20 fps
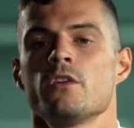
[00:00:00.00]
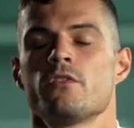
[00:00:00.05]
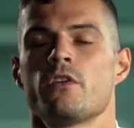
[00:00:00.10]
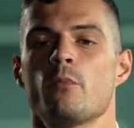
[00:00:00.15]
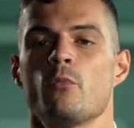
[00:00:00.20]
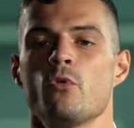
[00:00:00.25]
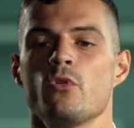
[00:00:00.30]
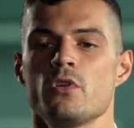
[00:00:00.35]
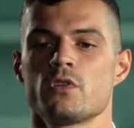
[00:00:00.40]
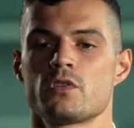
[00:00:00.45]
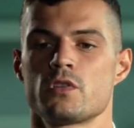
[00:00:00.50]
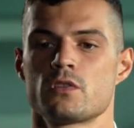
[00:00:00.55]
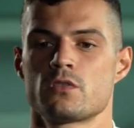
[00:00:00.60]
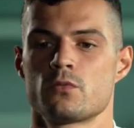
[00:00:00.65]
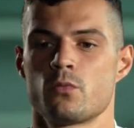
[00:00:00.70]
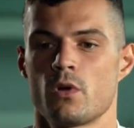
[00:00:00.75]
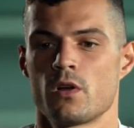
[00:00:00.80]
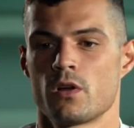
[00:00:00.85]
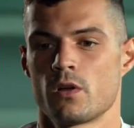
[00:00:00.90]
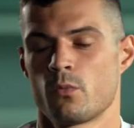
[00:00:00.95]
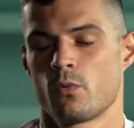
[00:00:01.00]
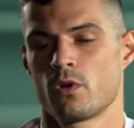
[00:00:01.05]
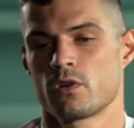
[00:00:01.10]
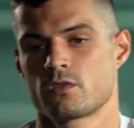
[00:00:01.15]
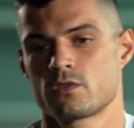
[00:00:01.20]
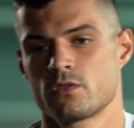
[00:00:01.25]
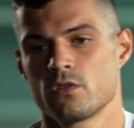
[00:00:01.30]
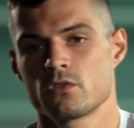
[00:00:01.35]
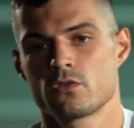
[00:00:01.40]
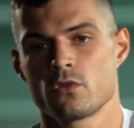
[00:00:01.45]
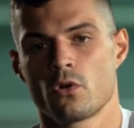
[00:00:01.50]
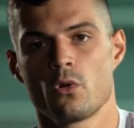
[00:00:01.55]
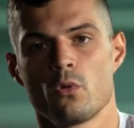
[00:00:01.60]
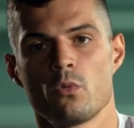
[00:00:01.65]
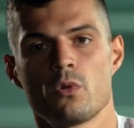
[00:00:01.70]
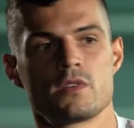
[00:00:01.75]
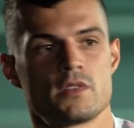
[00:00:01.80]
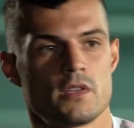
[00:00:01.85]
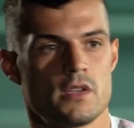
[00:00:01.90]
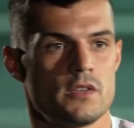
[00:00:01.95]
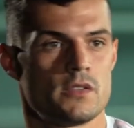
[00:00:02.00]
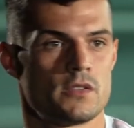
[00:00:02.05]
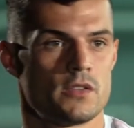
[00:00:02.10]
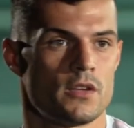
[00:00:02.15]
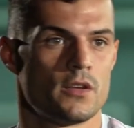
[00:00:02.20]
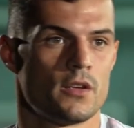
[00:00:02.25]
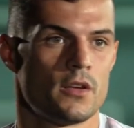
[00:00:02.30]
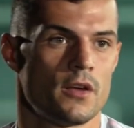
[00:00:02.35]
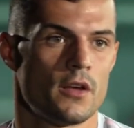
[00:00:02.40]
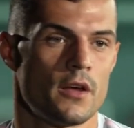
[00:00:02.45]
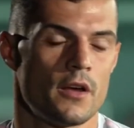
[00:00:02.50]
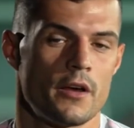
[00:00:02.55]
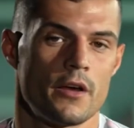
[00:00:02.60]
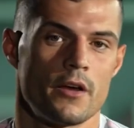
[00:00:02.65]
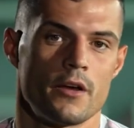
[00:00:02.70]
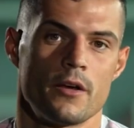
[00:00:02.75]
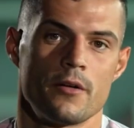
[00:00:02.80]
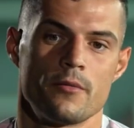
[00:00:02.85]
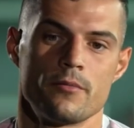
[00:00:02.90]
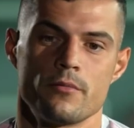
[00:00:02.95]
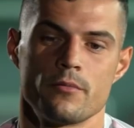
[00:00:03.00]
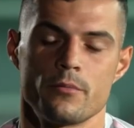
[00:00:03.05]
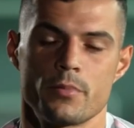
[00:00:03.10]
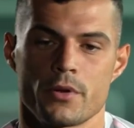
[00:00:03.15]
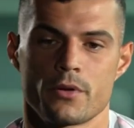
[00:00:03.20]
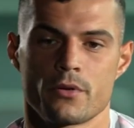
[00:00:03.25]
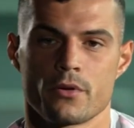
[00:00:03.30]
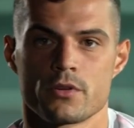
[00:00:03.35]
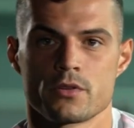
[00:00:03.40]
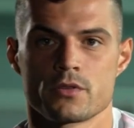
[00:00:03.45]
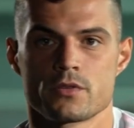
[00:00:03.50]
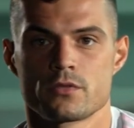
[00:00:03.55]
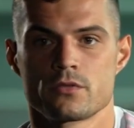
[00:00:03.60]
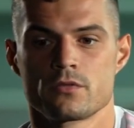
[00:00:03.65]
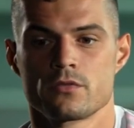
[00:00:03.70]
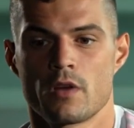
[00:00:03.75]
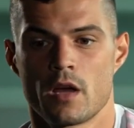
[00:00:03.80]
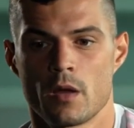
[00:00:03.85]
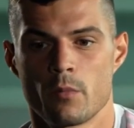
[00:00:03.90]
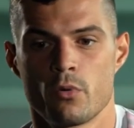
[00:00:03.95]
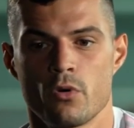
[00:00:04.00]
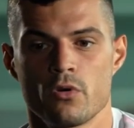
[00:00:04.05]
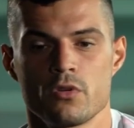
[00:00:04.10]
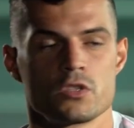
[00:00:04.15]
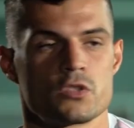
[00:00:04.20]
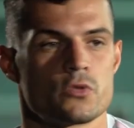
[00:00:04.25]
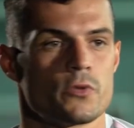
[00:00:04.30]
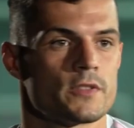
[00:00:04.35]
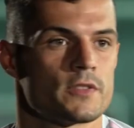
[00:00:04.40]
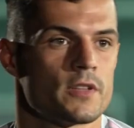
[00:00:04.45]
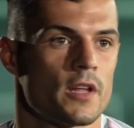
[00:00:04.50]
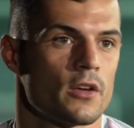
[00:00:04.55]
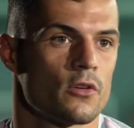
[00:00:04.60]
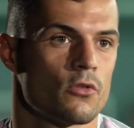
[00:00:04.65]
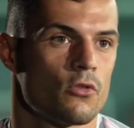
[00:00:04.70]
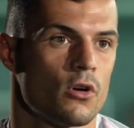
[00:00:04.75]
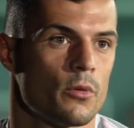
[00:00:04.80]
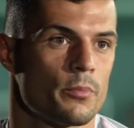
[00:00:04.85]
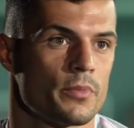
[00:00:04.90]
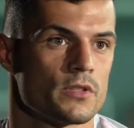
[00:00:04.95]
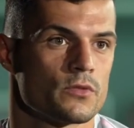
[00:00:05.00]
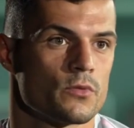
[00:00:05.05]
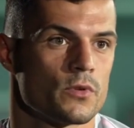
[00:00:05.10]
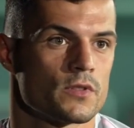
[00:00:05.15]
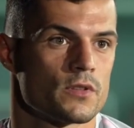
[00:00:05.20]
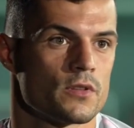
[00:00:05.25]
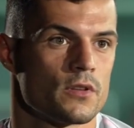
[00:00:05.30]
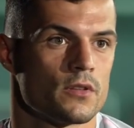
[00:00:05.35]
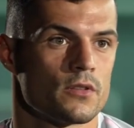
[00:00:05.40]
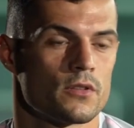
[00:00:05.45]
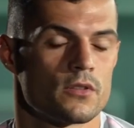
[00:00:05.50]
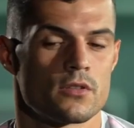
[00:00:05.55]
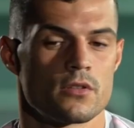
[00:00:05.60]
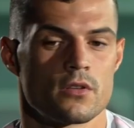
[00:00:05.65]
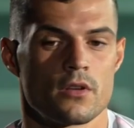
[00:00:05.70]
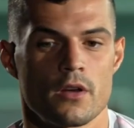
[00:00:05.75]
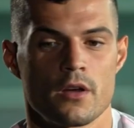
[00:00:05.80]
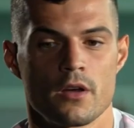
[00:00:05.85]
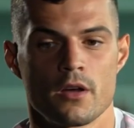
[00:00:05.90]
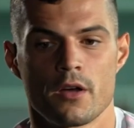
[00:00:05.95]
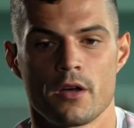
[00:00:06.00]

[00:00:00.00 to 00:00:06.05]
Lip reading: If I'm honest, it was not always easy, because I born in Switzerland, grew up in Switzerland,